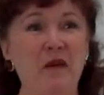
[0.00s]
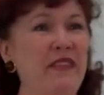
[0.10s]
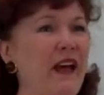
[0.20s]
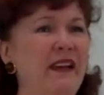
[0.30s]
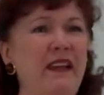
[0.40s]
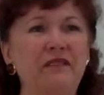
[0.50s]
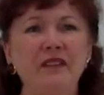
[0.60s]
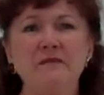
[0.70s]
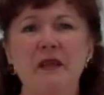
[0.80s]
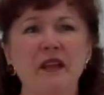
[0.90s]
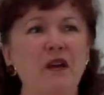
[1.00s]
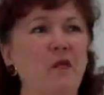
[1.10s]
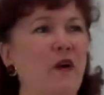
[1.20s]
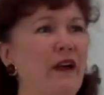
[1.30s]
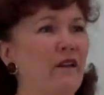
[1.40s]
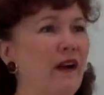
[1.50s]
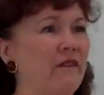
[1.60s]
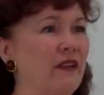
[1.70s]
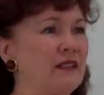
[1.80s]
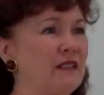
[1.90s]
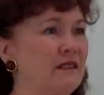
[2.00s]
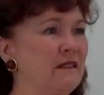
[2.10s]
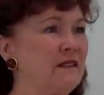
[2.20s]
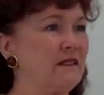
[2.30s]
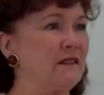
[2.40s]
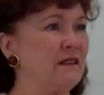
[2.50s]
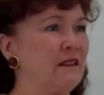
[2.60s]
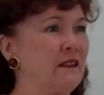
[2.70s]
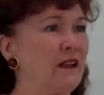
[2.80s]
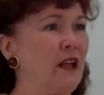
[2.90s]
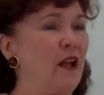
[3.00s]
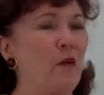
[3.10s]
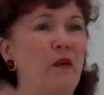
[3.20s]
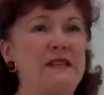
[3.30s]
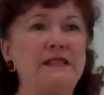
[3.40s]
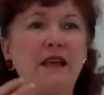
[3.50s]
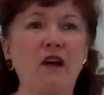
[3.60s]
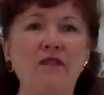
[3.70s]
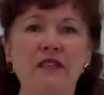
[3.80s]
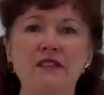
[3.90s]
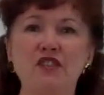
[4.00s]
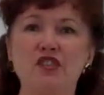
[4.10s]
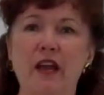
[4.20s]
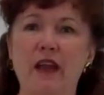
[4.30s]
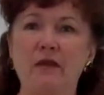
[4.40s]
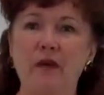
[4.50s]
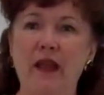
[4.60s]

Without even being aware of it. We set off these chain